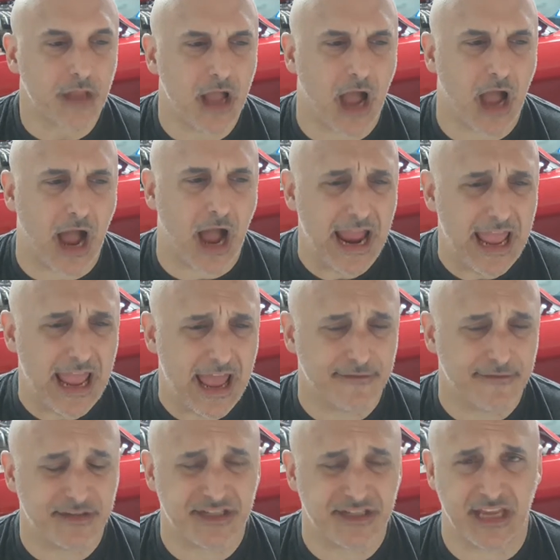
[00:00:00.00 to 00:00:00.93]
I
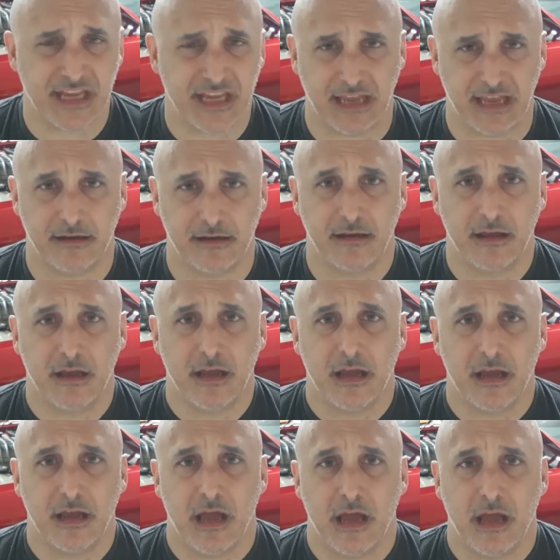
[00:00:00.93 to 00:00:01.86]
have seen
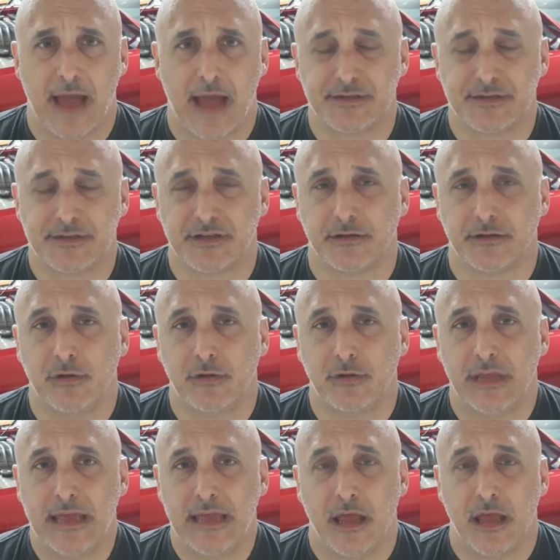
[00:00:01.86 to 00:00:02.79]

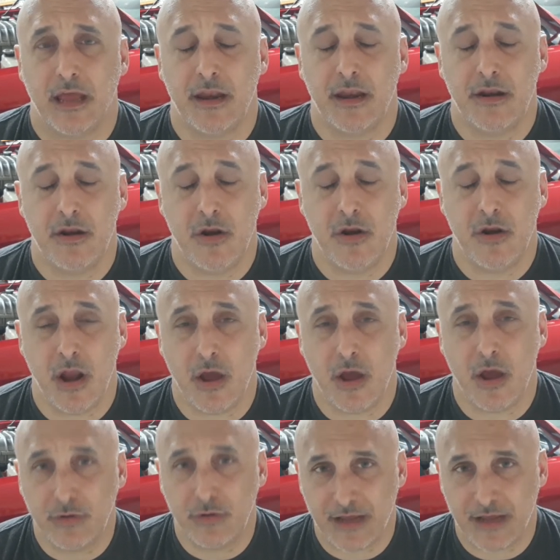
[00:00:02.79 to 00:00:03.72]
absolutely
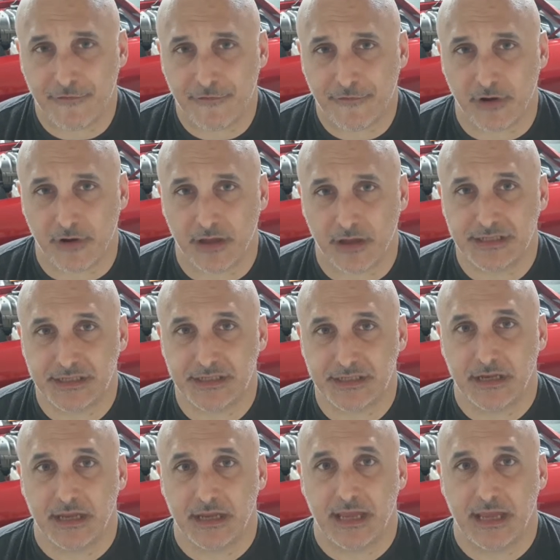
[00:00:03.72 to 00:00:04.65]
no
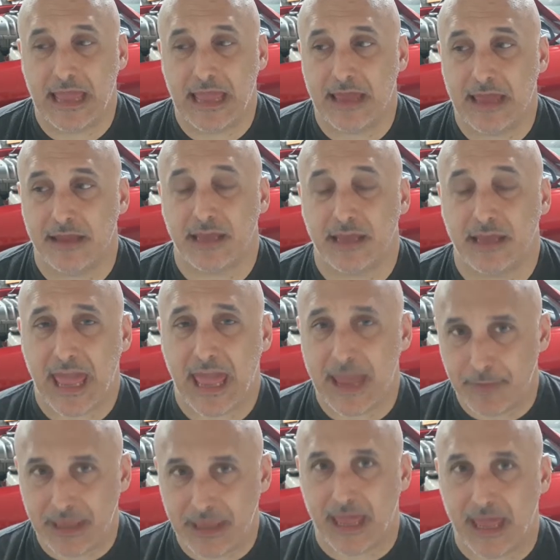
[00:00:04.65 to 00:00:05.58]
difference in
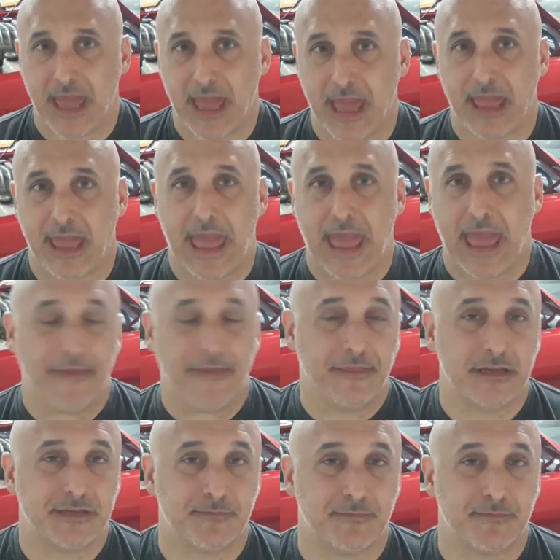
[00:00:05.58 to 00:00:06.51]
KPA at
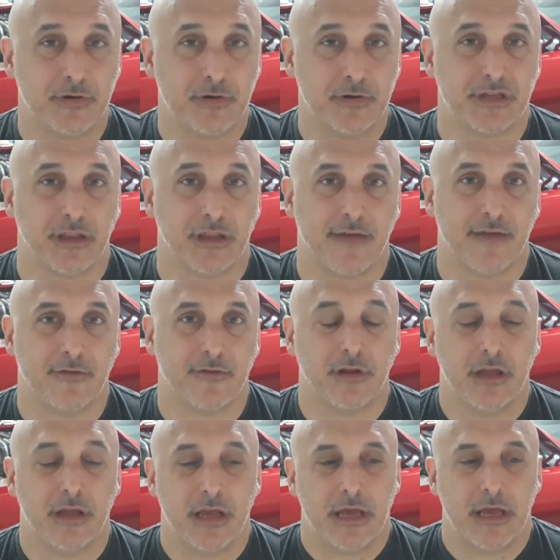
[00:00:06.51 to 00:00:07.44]
this boost level.
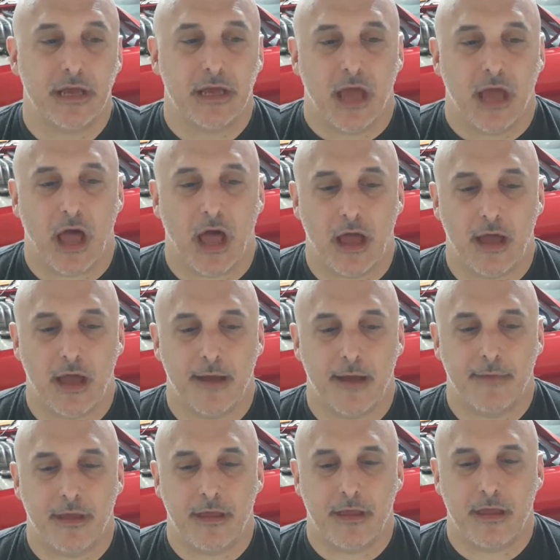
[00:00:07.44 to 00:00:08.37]

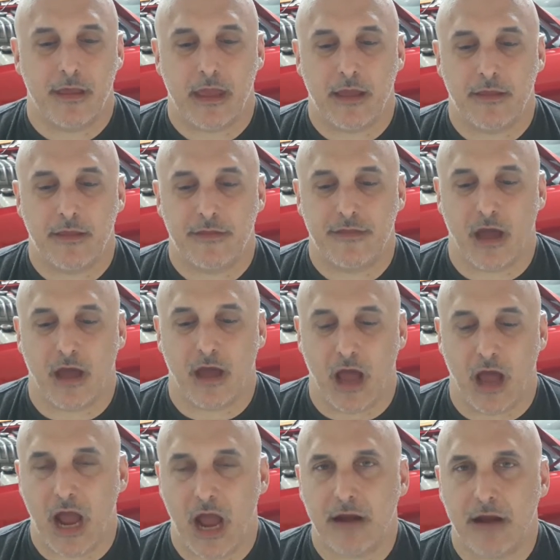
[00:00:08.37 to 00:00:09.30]
The
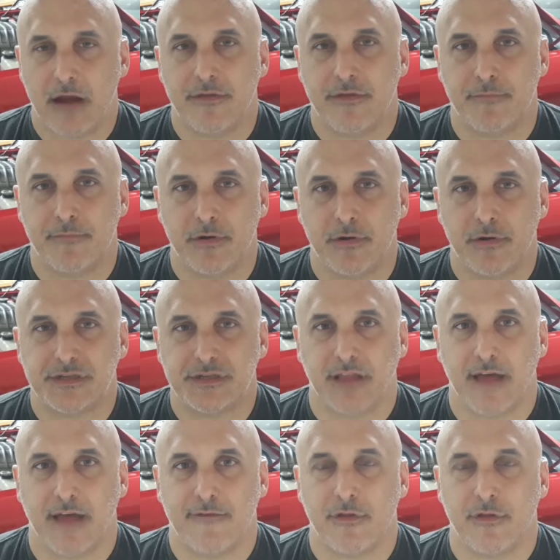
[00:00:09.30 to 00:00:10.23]
higher the boost
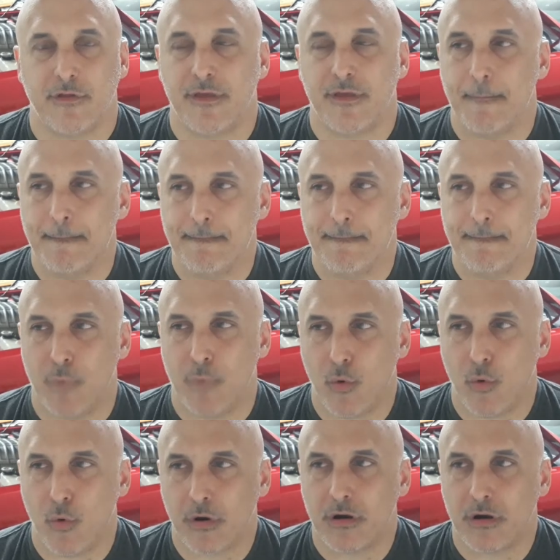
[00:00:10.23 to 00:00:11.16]
level, the
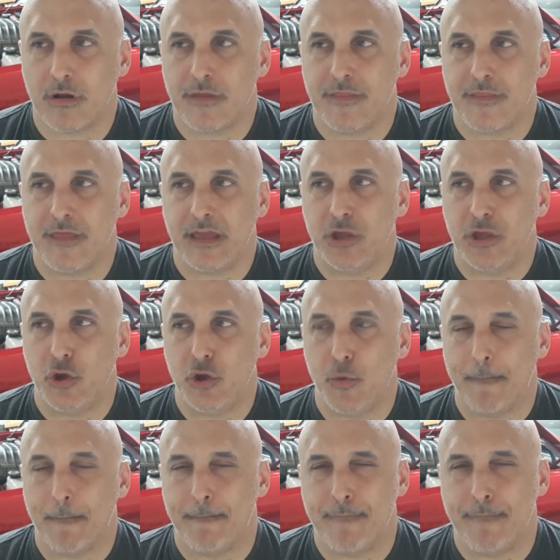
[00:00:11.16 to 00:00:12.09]
more that you
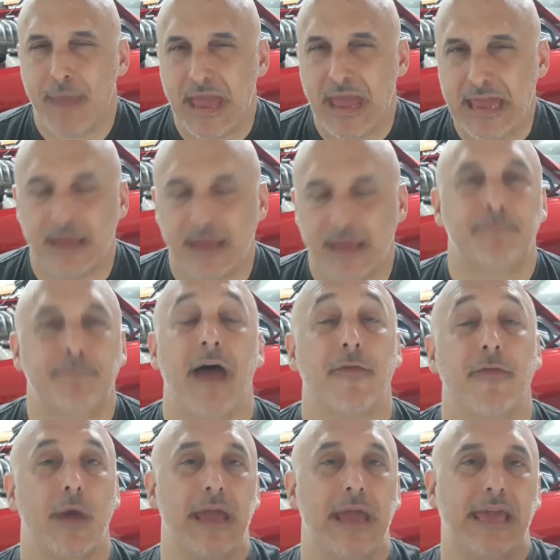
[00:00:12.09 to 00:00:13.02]
may, and by
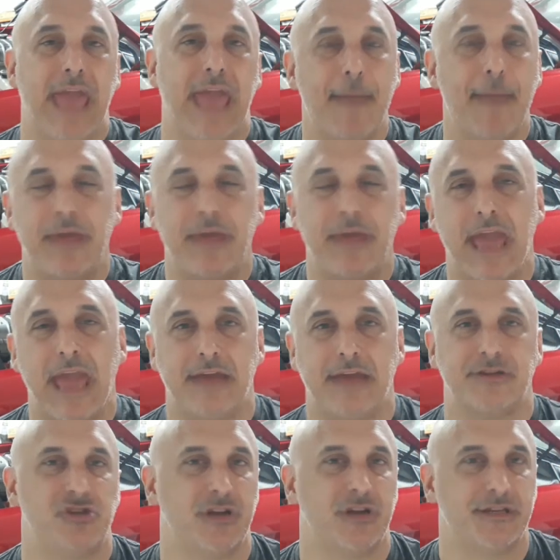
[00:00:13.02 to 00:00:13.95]
the way, KPA
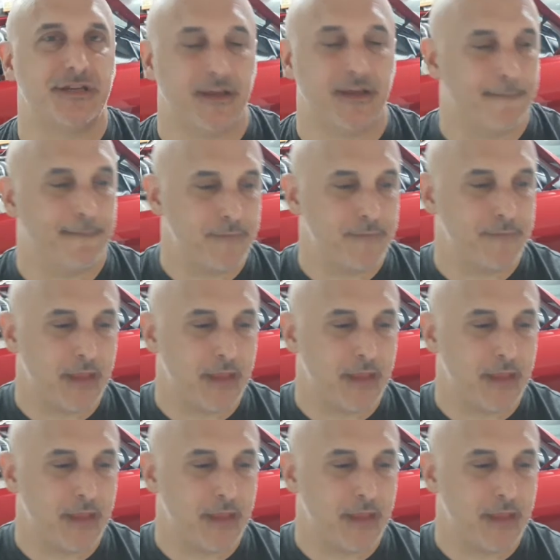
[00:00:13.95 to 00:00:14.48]
is just a